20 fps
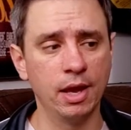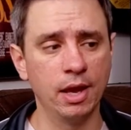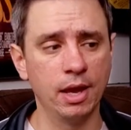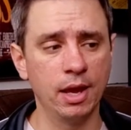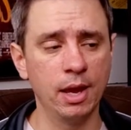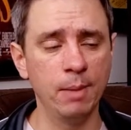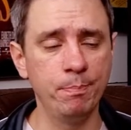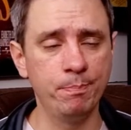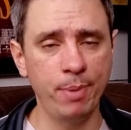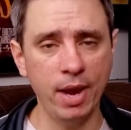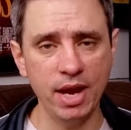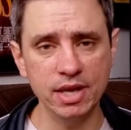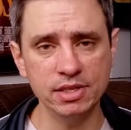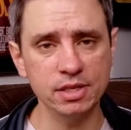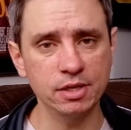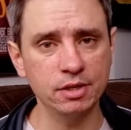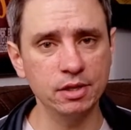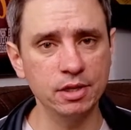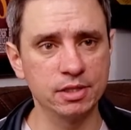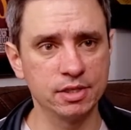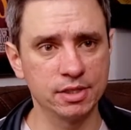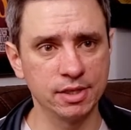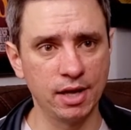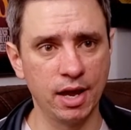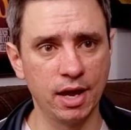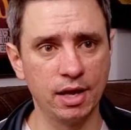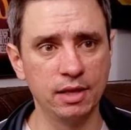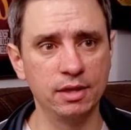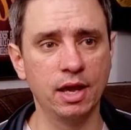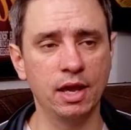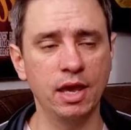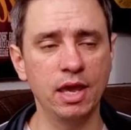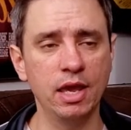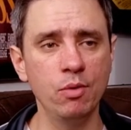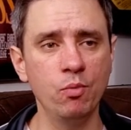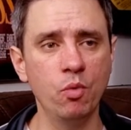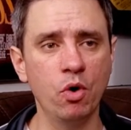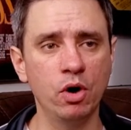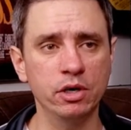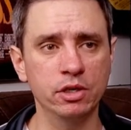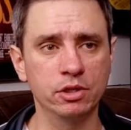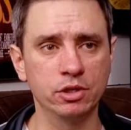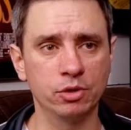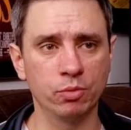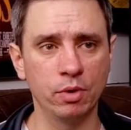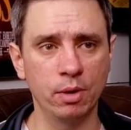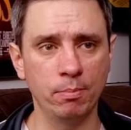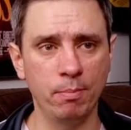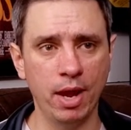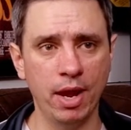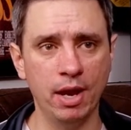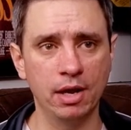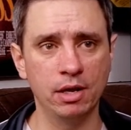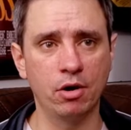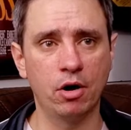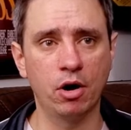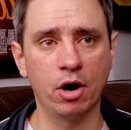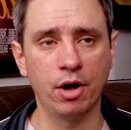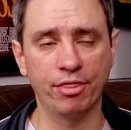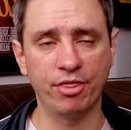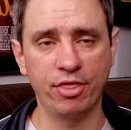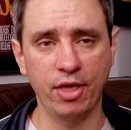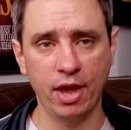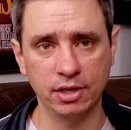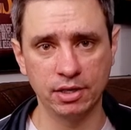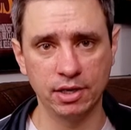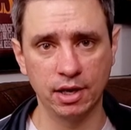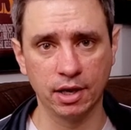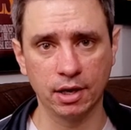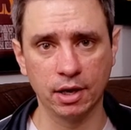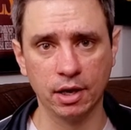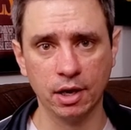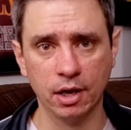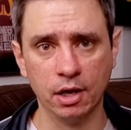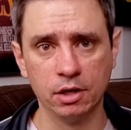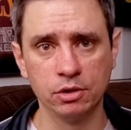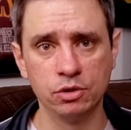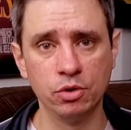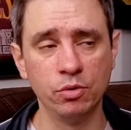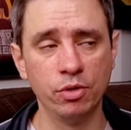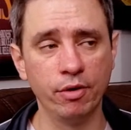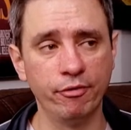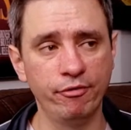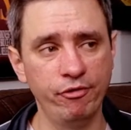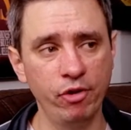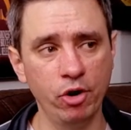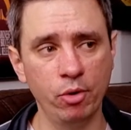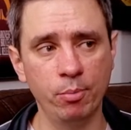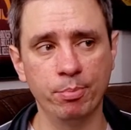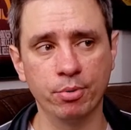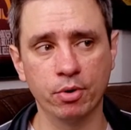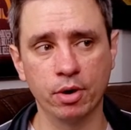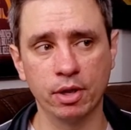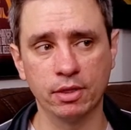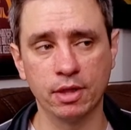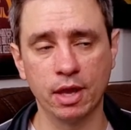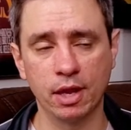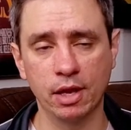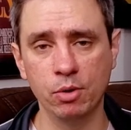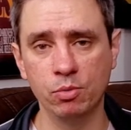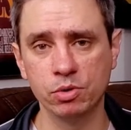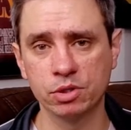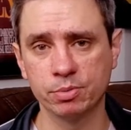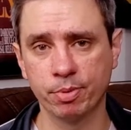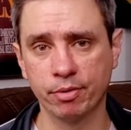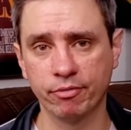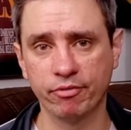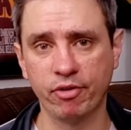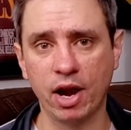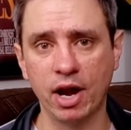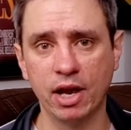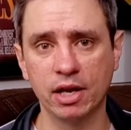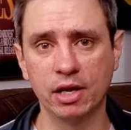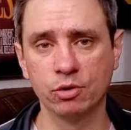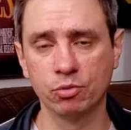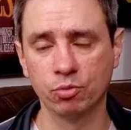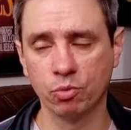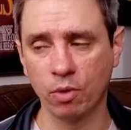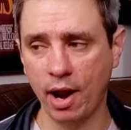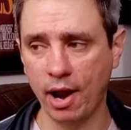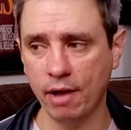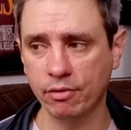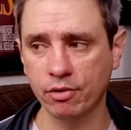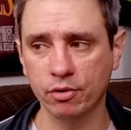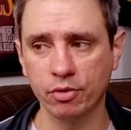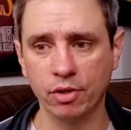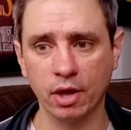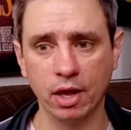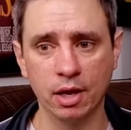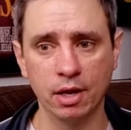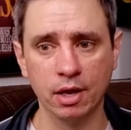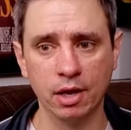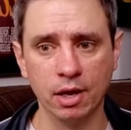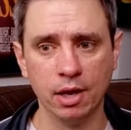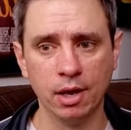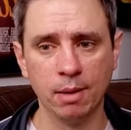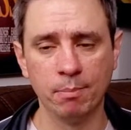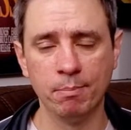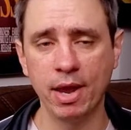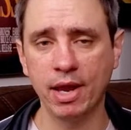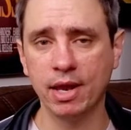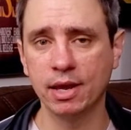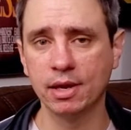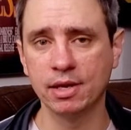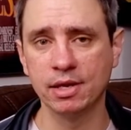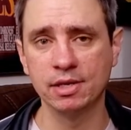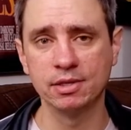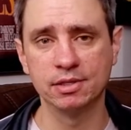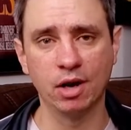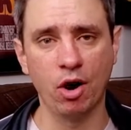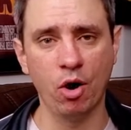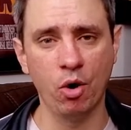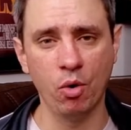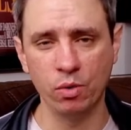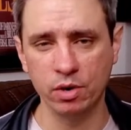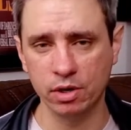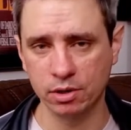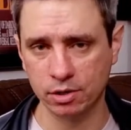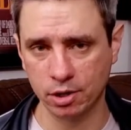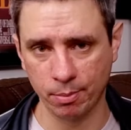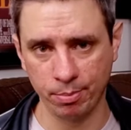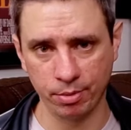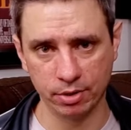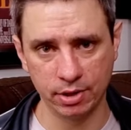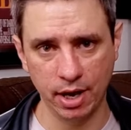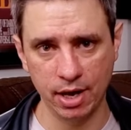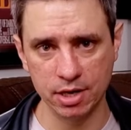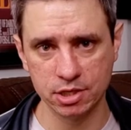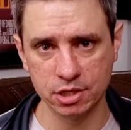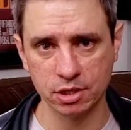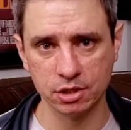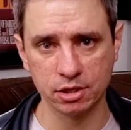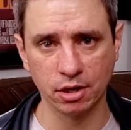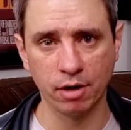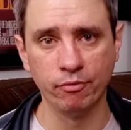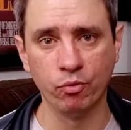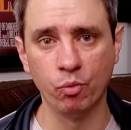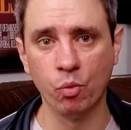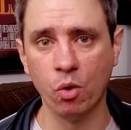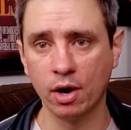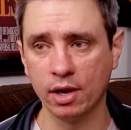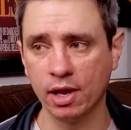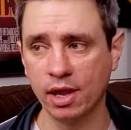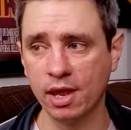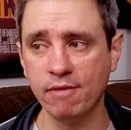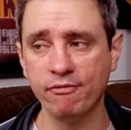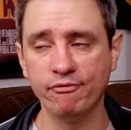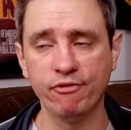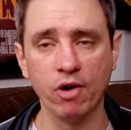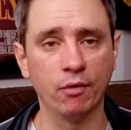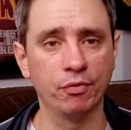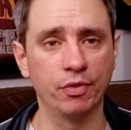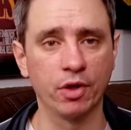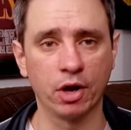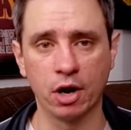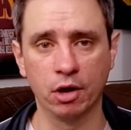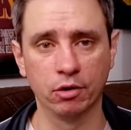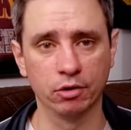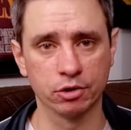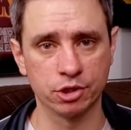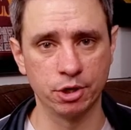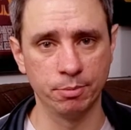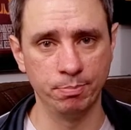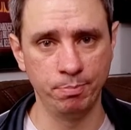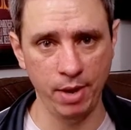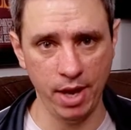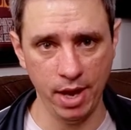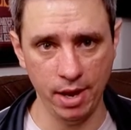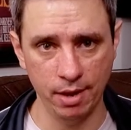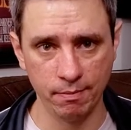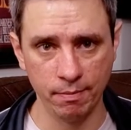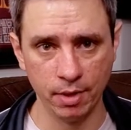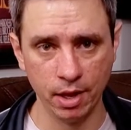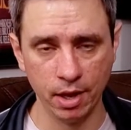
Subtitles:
He basically said that he wanted to remain authentic to the film print that he was provided rather than making his own interpretations of what he felt the color should be.